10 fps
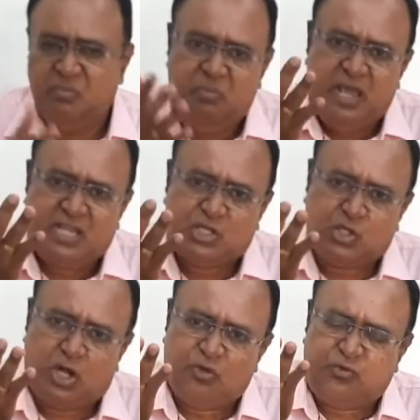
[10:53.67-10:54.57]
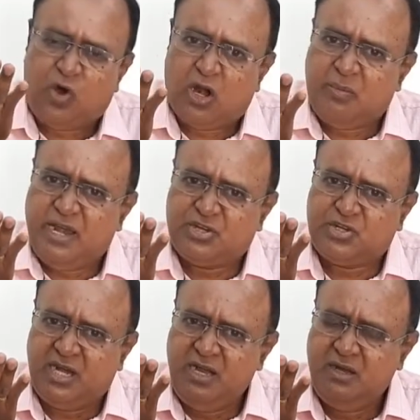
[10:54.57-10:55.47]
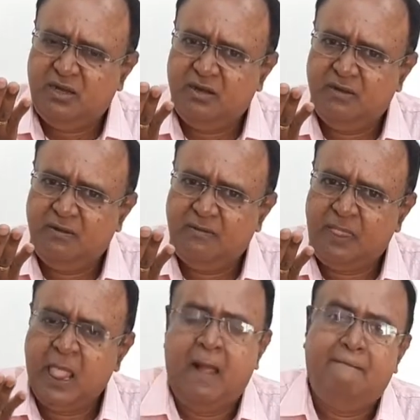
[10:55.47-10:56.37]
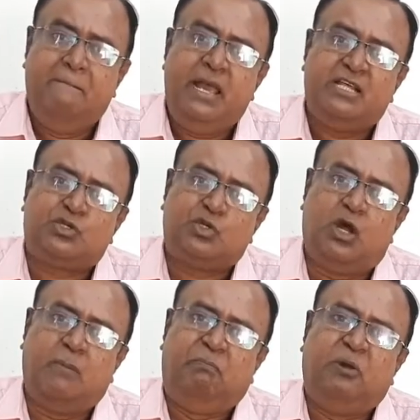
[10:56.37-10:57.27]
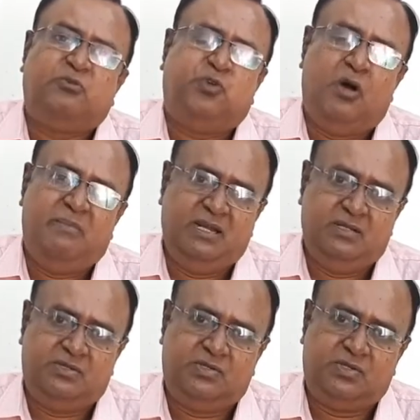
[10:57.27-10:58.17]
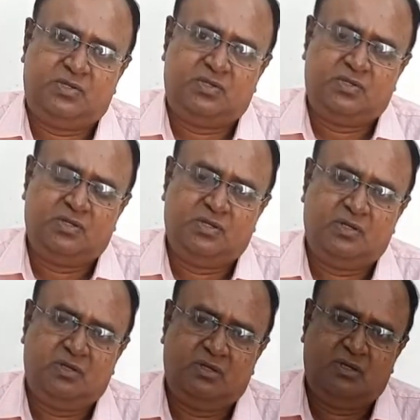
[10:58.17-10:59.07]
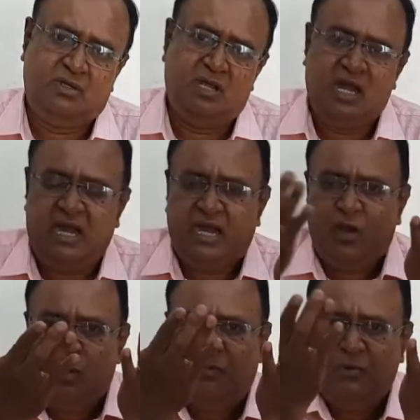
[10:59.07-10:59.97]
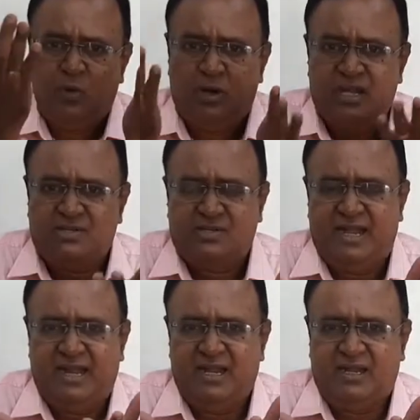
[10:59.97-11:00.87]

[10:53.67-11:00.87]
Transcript: based on formation, based on performance. I hope you understand